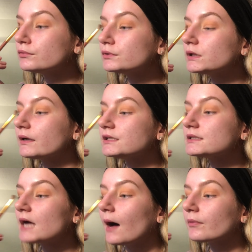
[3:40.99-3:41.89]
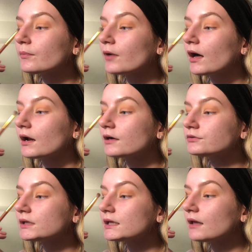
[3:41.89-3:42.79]
So I just tap the product
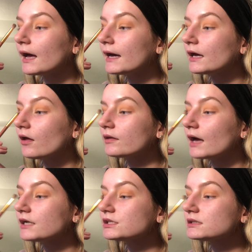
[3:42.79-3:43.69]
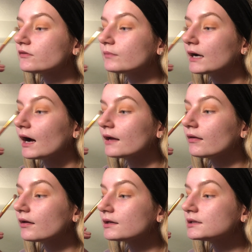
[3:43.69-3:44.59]
really light on the edges of my
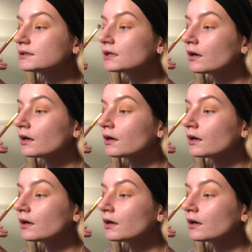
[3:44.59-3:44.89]
eyelids.